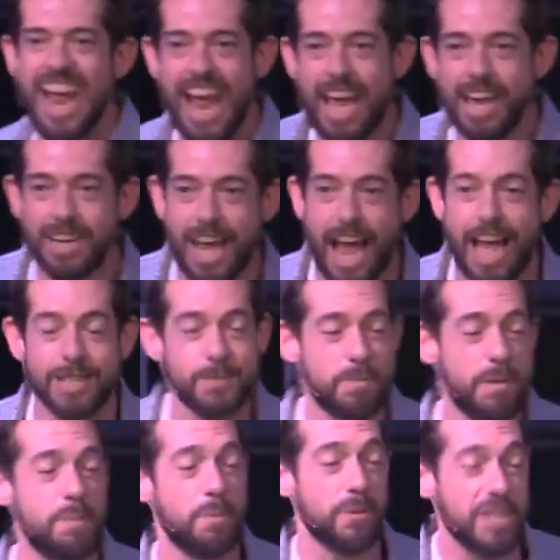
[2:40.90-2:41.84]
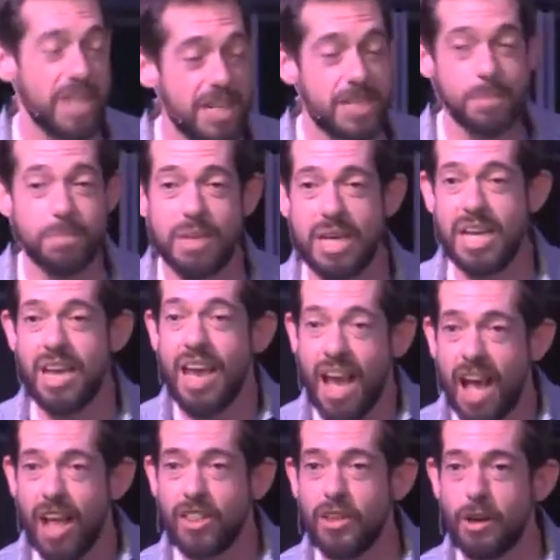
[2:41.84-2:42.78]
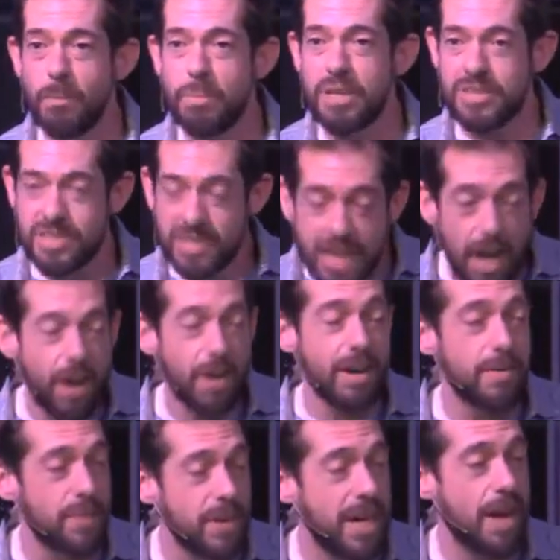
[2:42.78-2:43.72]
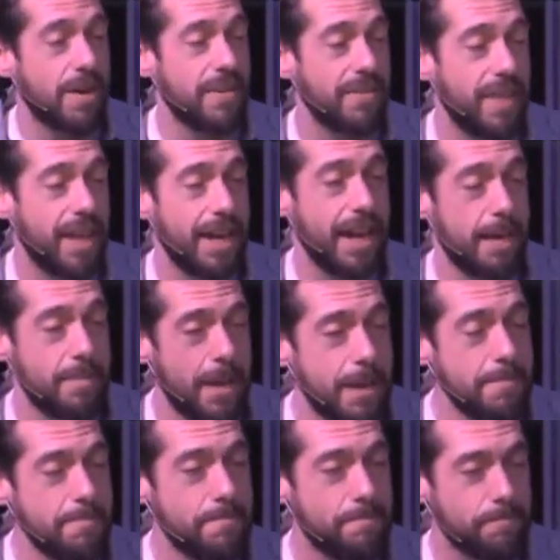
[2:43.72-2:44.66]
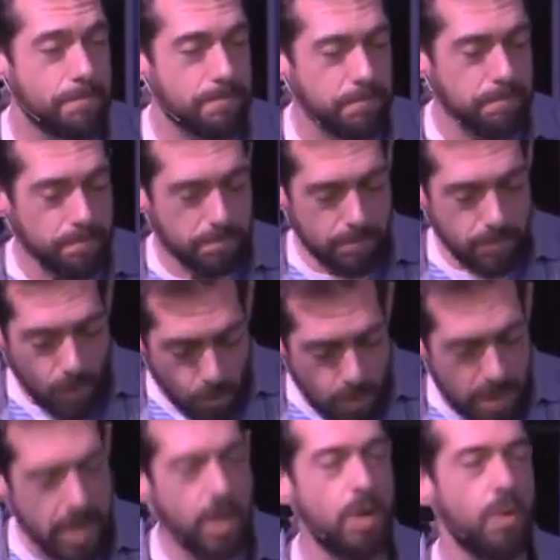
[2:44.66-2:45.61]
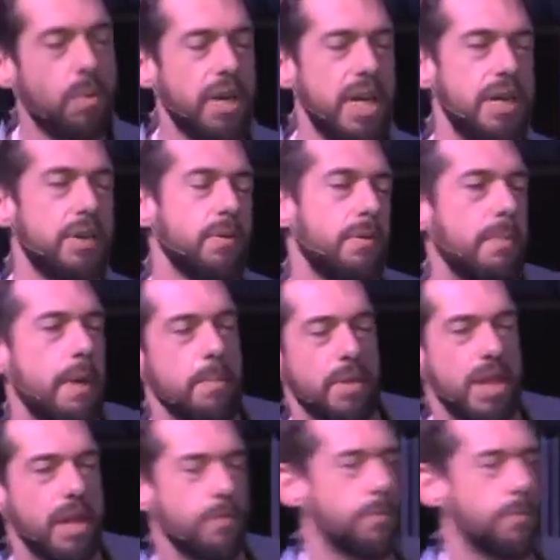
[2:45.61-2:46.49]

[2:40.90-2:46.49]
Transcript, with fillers: And God's people need to be a little bit scared every now and then. Amen? We do. We need to remember that if